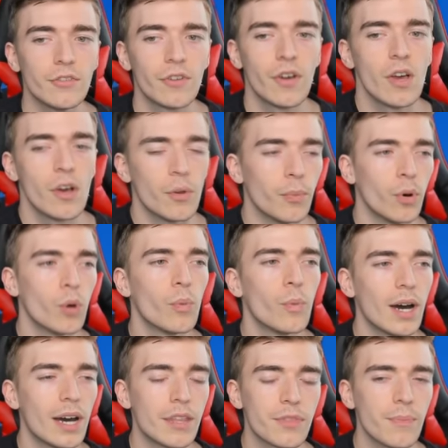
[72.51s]
of more
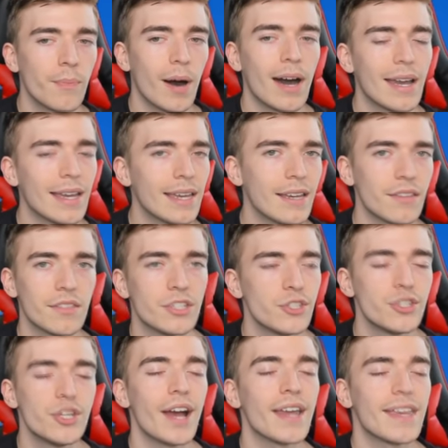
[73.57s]
worth buying the
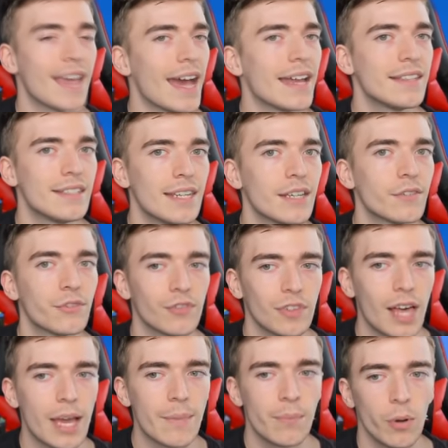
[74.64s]
gigantic
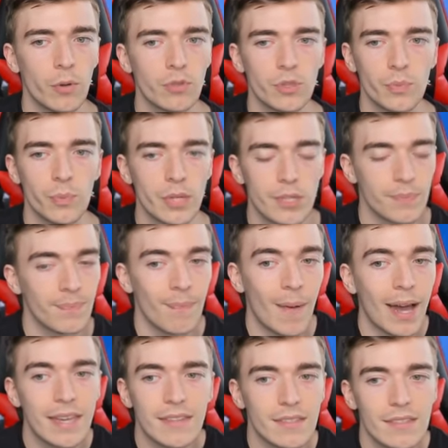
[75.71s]
fly potion which
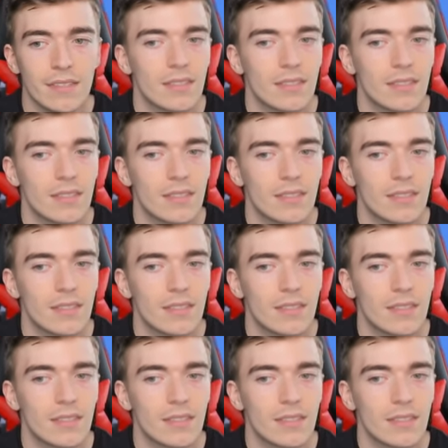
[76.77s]
might